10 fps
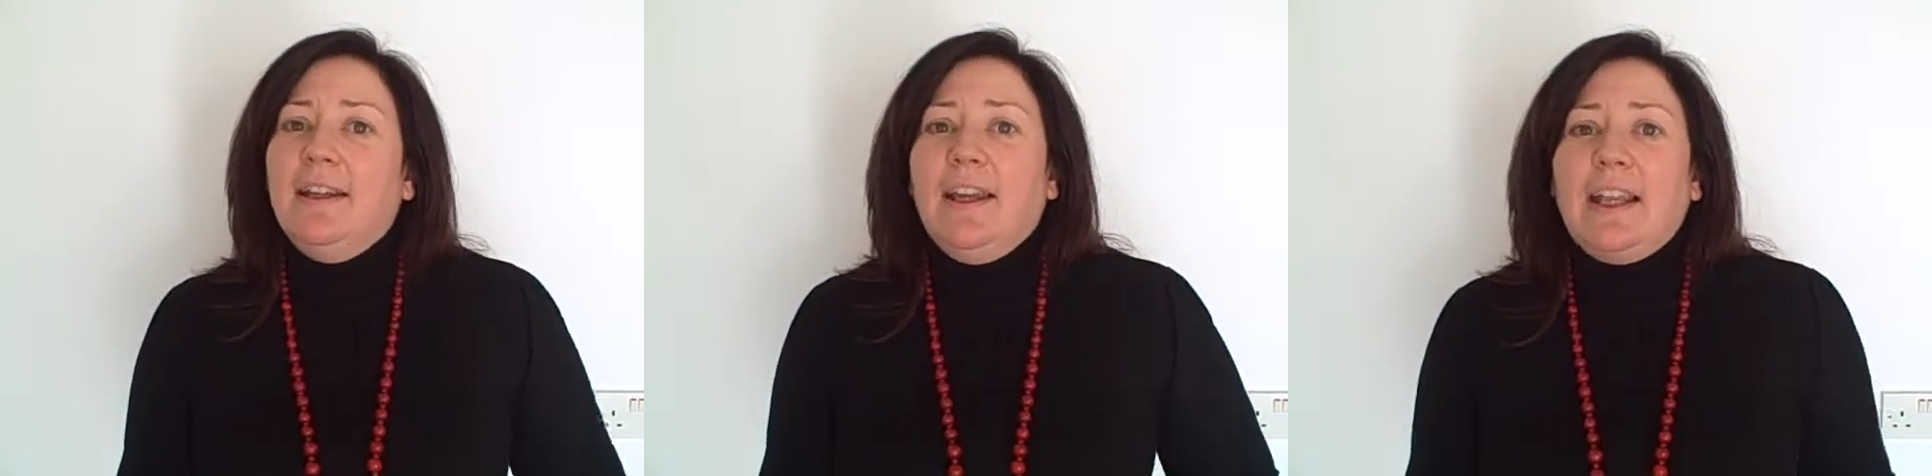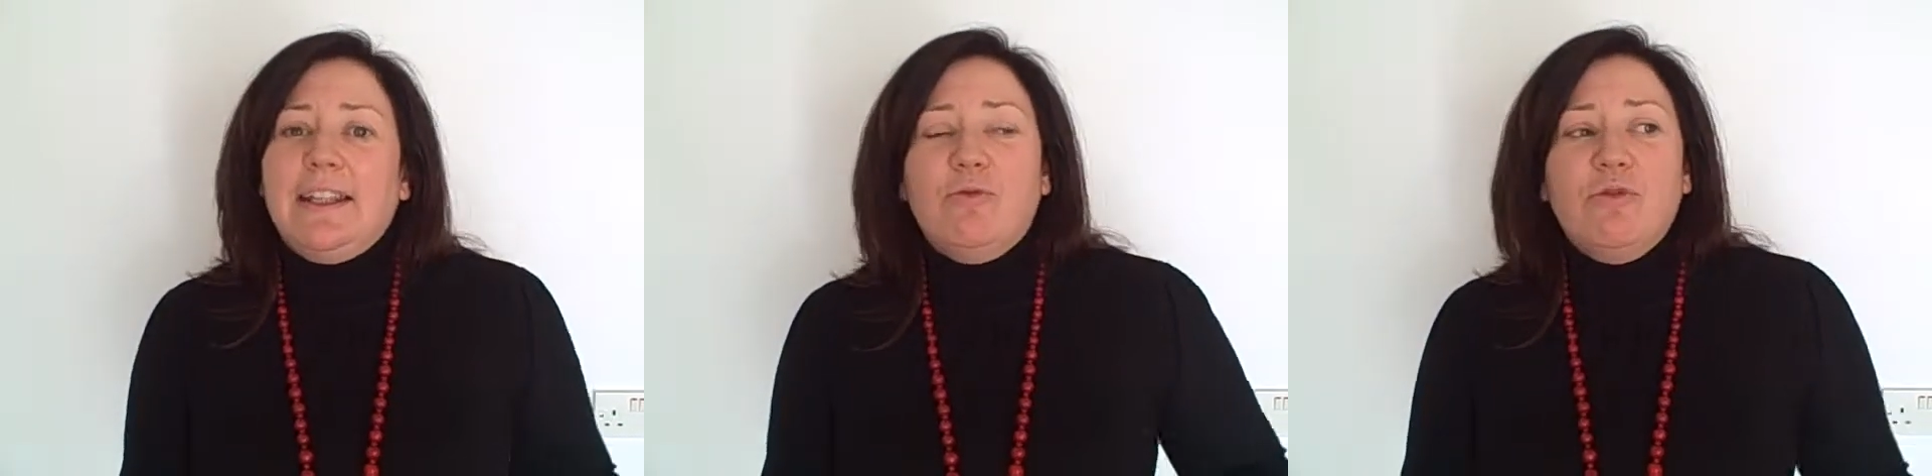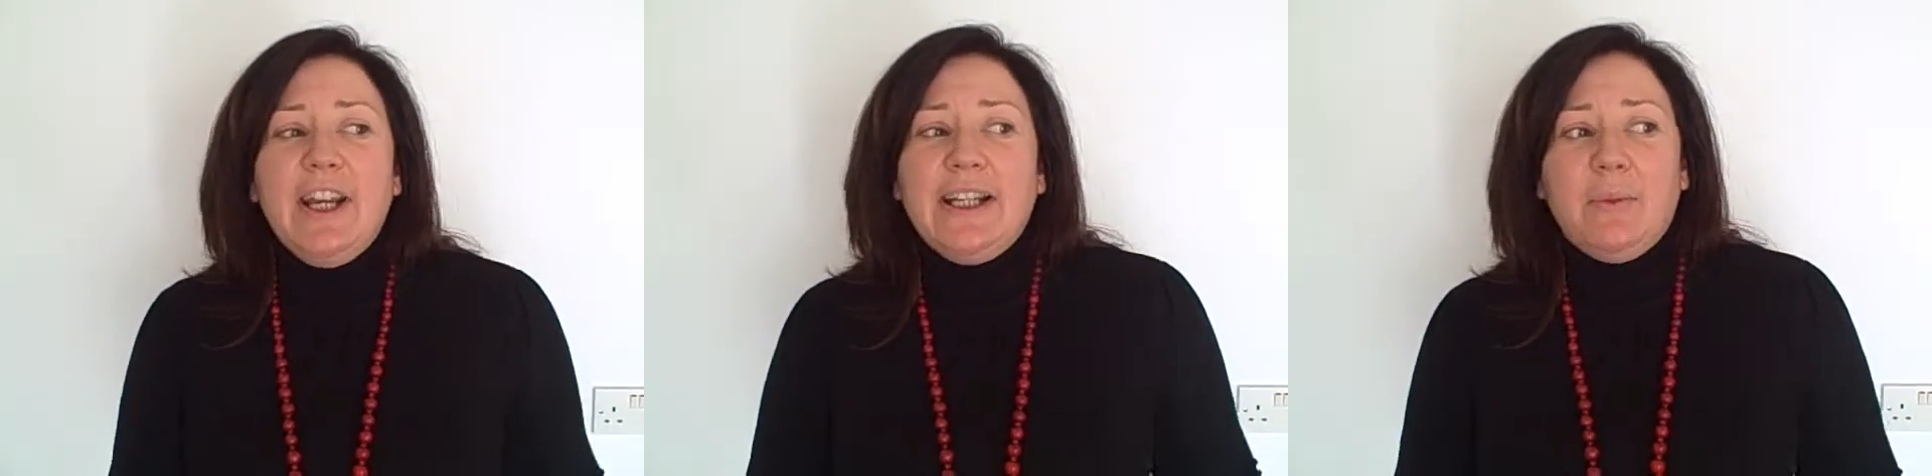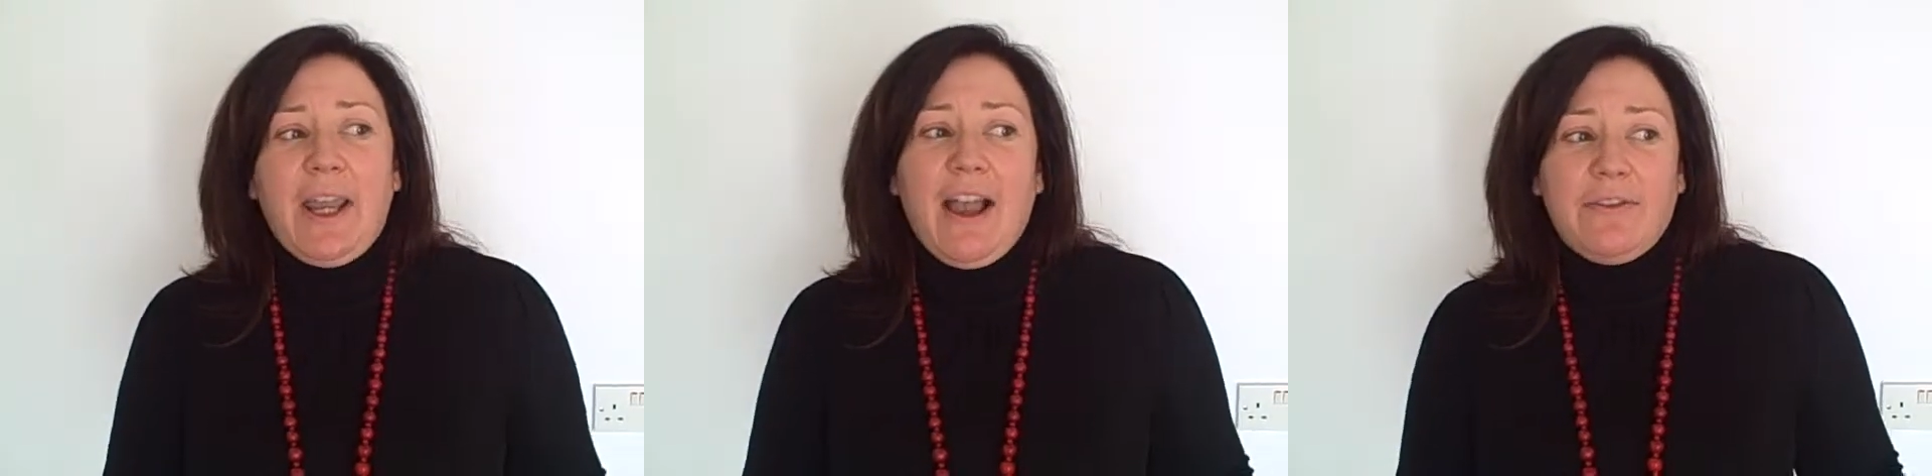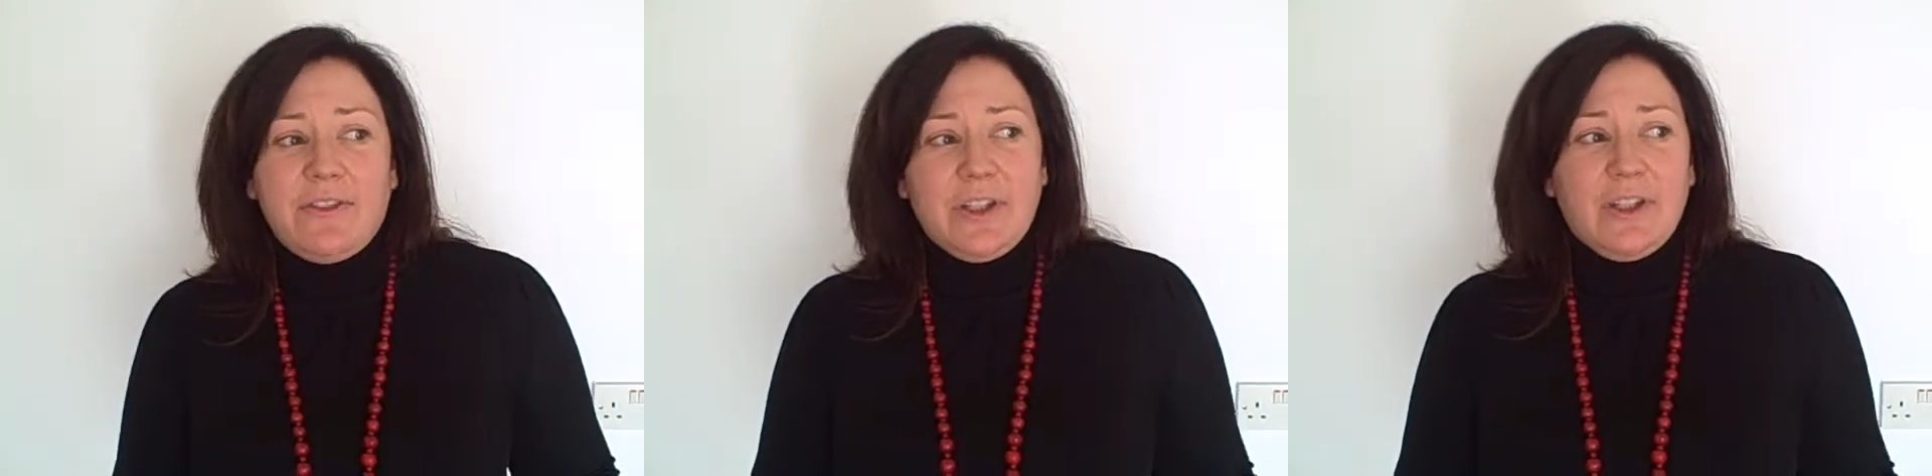I think really we
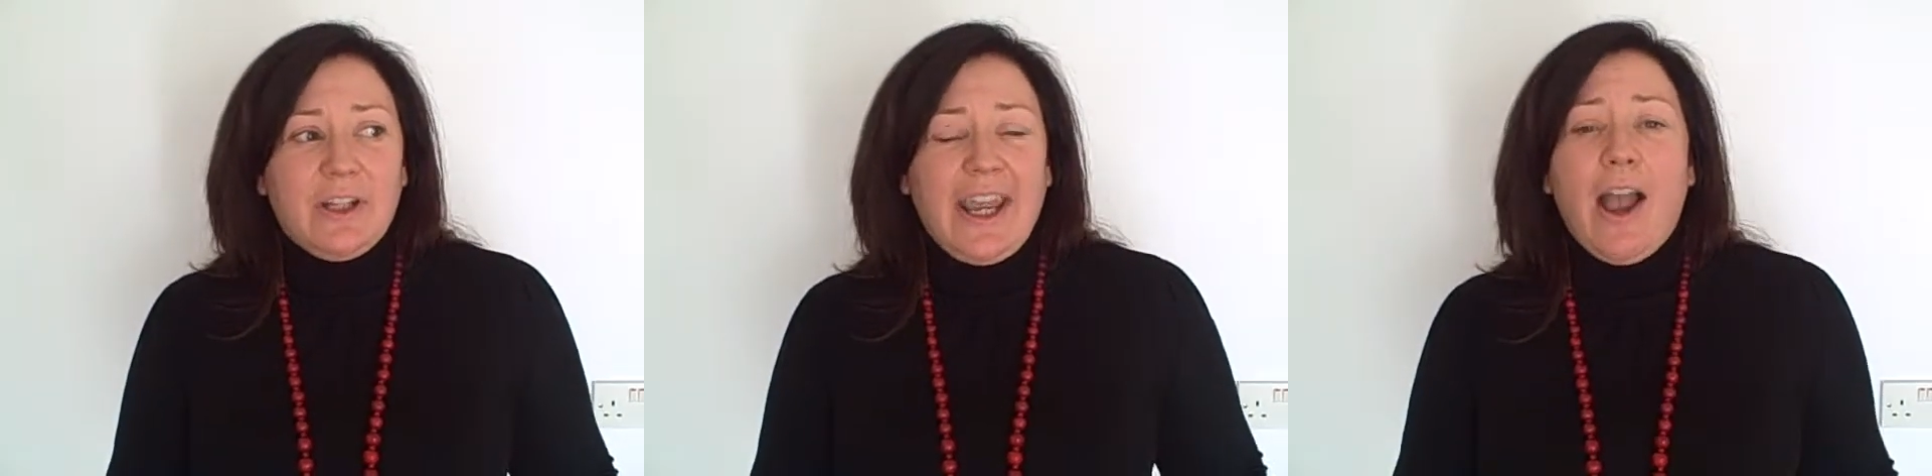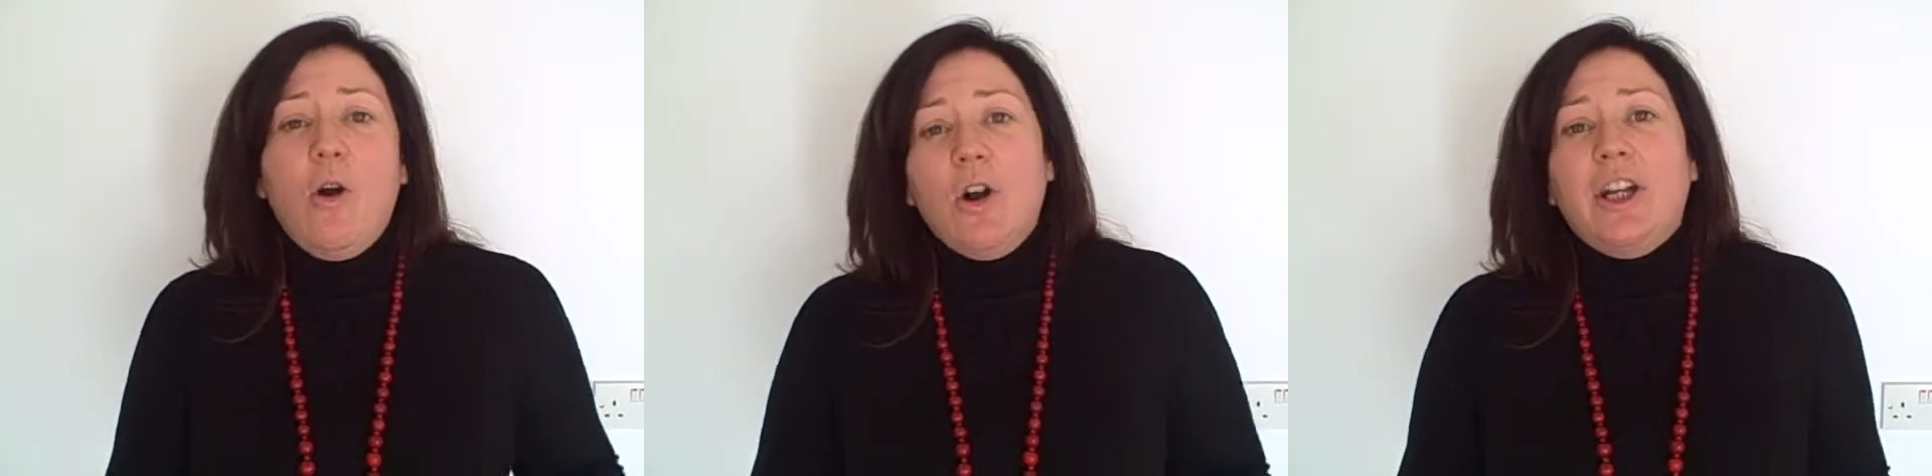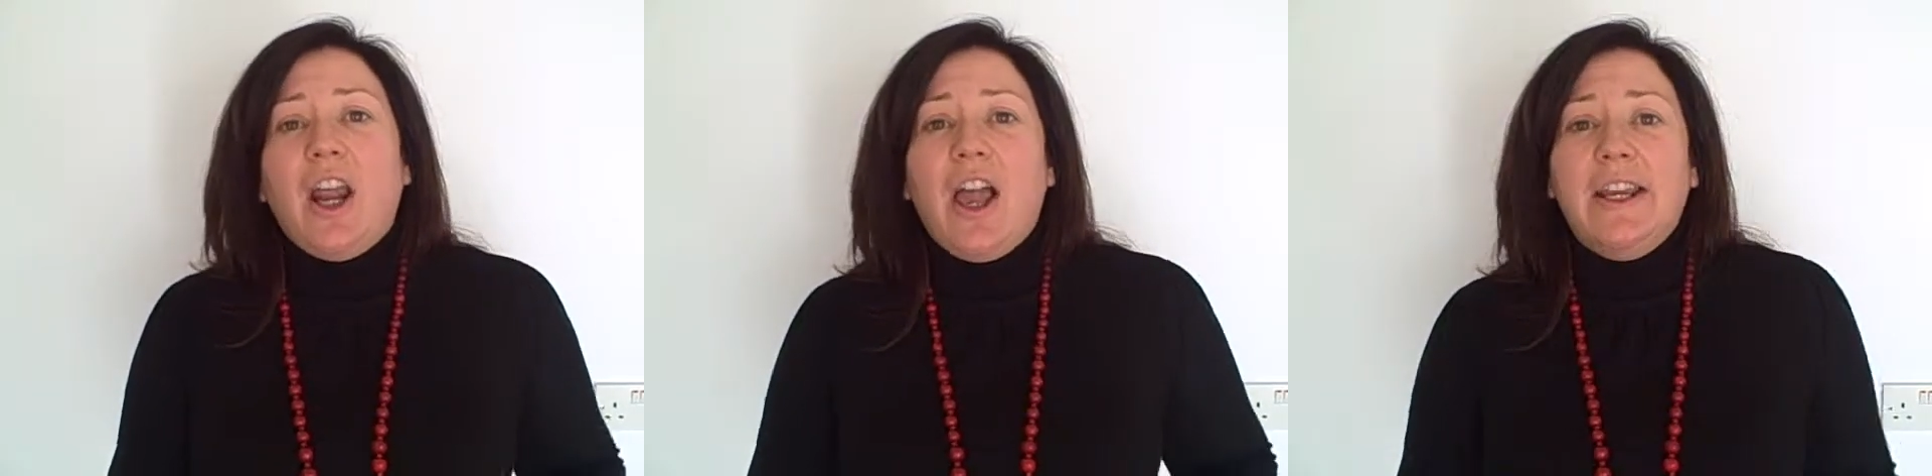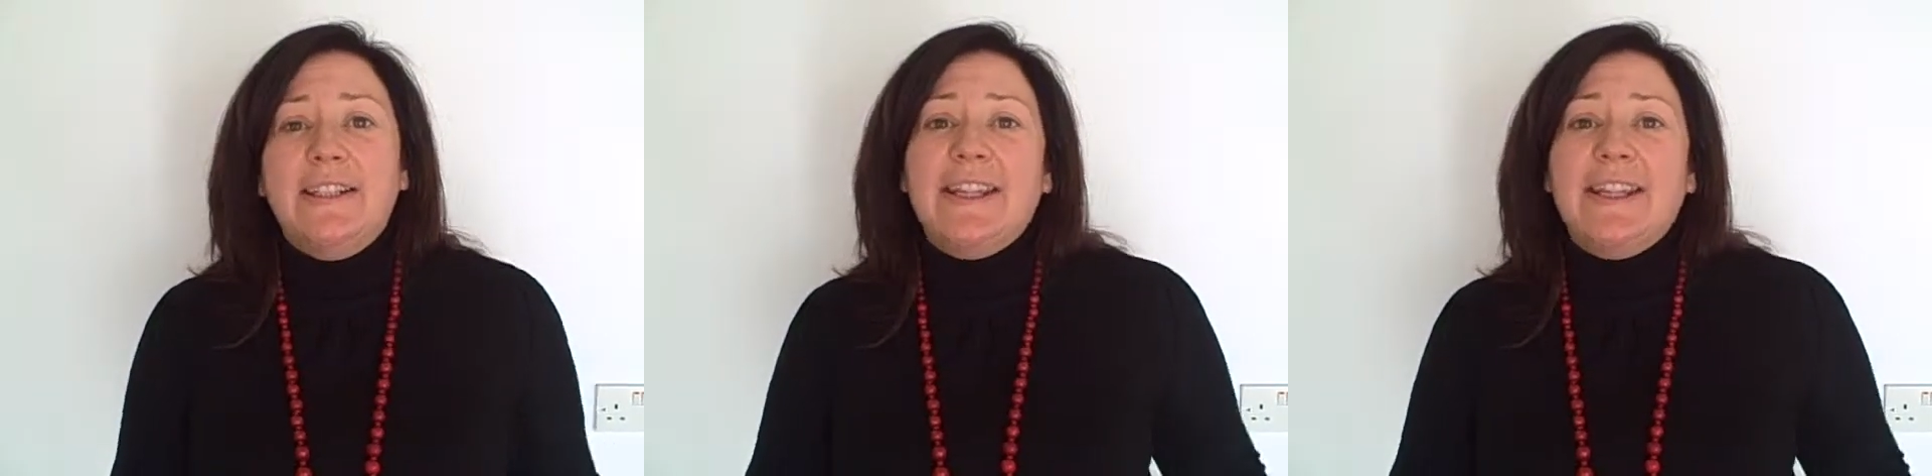have to get organised,